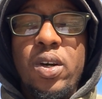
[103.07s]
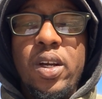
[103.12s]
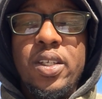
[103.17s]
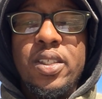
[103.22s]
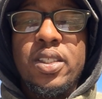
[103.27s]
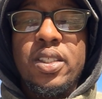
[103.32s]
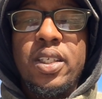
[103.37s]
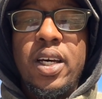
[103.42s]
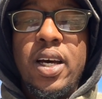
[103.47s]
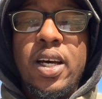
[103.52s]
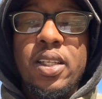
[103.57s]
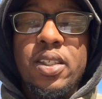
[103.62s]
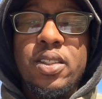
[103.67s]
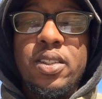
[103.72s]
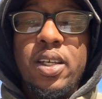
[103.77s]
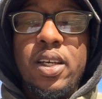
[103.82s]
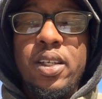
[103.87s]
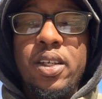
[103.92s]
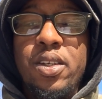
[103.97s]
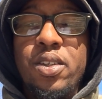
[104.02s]
in
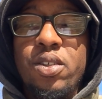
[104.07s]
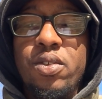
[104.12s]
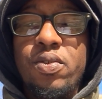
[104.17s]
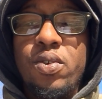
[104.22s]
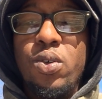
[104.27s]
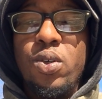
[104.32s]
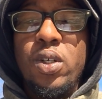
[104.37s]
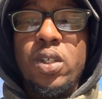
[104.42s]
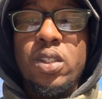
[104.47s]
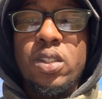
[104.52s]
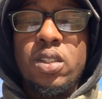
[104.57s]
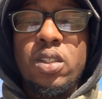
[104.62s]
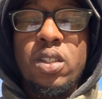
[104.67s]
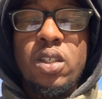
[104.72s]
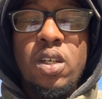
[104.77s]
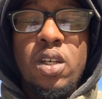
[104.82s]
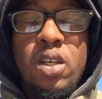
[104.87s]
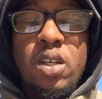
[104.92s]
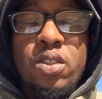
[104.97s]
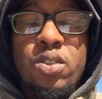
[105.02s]
silence that inner voice.
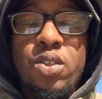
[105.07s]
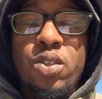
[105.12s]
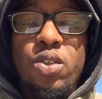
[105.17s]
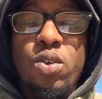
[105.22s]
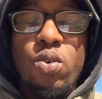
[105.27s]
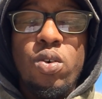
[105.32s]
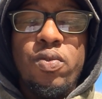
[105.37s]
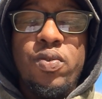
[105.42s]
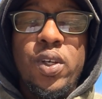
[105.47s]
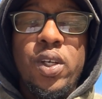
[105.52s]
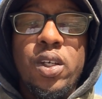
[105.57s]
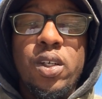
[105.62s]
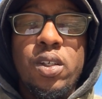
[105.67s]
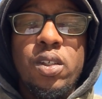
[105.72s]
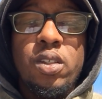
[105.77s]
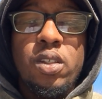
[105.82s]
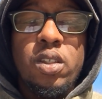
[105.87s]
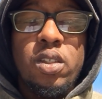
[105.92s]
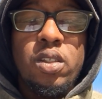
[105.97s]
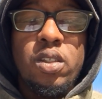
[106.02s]
To no
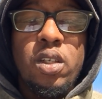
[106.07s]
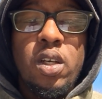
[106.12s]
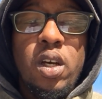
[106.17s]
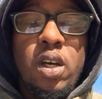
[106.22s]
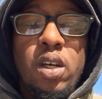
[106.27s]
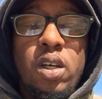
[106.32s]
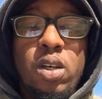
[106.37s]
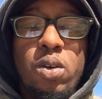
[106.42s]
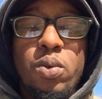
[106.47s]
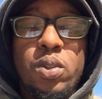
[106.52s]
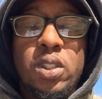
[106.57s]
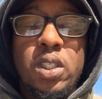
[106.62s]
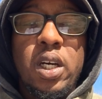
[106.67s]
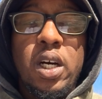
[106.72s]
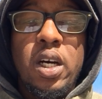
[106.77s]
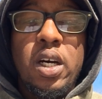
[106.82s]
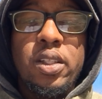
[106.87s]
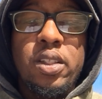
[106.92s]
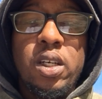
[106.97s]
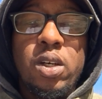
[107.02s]
avail. It was
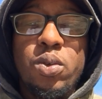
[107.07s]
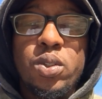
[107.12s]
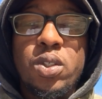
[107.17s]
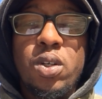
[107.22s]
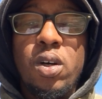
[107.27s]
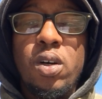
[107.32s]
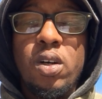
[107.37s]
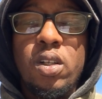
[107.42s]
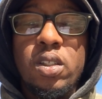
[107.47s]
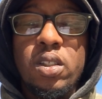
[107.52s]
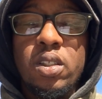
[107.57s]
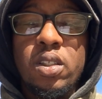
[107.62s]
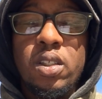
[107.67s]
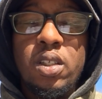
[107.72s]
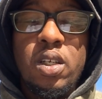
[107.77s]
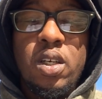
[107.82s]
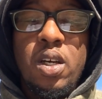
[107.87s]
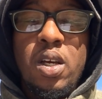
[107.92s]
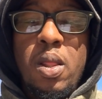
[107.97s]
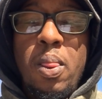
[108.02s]
God that was calling.
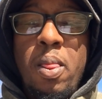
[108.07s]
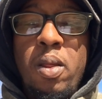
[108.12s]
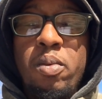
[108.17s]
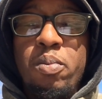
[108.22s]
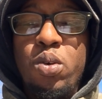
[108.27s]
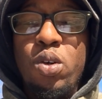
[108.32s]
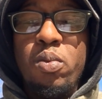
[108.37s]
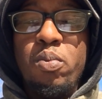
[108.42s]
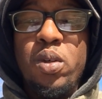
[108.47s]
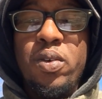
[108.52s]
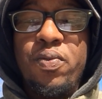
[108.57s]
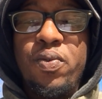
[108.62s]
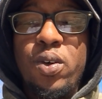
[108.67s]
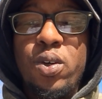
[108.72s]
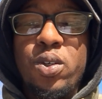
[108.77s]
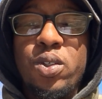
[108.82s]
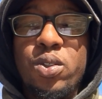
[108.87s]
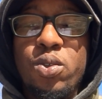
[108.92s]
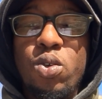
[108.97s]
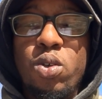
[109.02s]
Put me
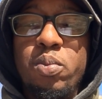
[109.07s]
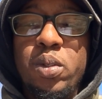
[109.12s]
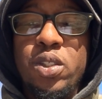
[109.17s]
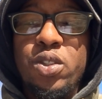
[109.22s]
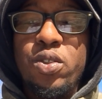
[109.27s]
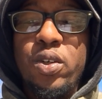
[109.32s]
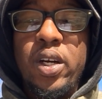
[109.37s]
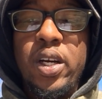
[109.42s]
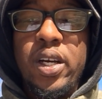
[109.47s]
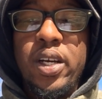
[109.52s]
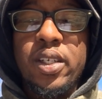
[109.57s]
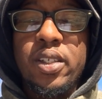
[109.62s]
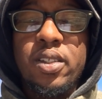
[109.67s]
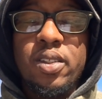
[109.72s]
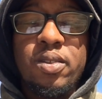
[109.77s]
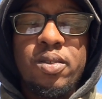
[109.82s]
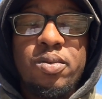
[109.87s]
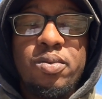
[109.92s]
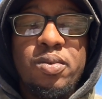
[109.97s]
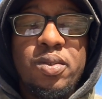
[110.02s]
first or be dragged.
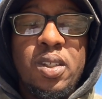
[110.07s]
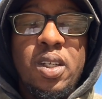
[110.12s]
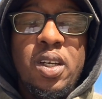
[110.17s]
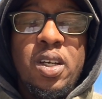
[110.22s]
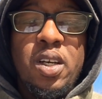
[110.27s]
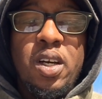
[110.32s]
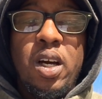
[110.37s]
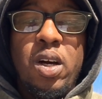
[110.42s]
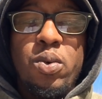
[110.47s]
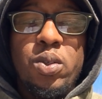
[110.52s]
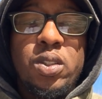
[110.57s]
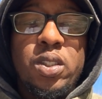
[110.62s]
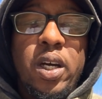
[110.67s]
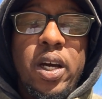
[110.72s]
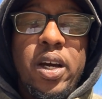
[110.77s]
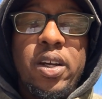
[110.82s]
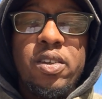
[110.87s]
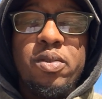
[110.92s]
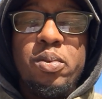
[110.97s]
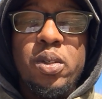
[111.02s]
I was
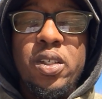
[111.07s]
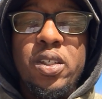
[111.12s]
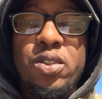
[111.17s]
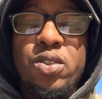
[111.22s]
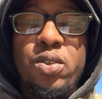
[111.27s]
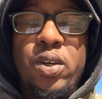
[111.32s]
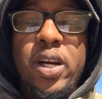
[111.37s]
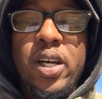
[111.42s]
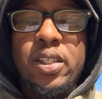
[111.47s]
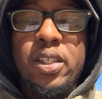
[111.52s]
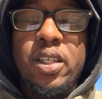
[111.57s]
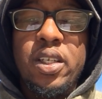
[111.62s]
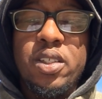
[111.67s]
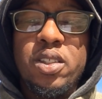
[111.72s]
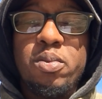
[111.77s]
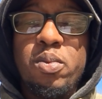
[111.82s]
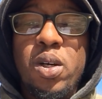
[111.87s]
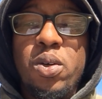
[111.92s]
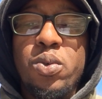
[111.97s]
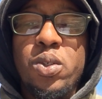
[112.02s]
tired of being dragged
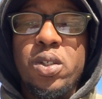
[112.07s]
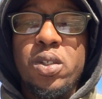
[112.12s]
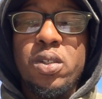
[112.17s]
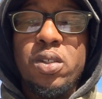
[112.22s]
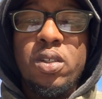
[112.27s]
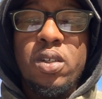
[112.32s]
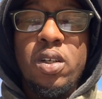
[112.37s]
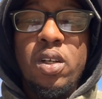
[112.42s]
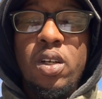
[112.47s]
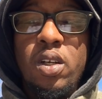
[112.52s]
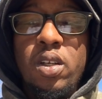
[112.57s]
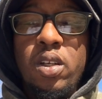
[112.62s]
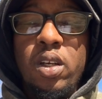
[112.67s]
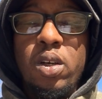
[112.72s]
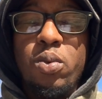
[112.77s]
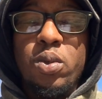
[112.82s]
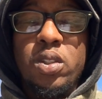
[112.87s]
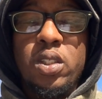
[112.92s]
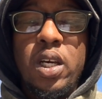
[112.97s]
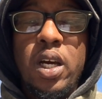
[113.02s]
against my will.
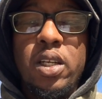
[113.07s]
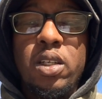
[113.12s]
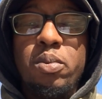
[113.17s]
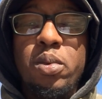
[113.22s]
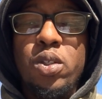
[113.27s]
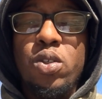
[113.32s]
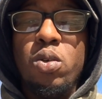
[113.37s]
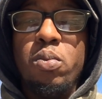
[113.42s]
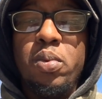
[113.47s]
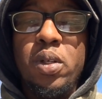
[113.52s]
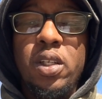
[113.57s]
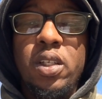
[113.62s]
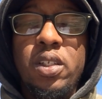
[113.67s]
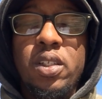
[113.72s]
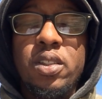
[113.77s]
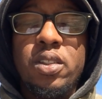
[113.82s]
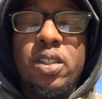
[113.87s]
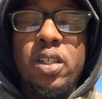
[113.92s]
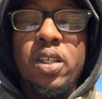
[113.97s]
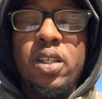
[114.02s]
It was time to be
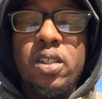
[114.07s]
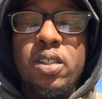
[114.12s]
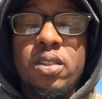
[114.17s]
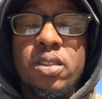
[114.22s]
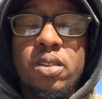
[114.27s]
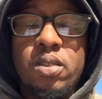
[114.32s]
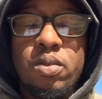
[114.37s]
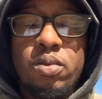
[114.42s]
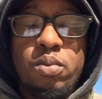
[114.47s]
obedient to His.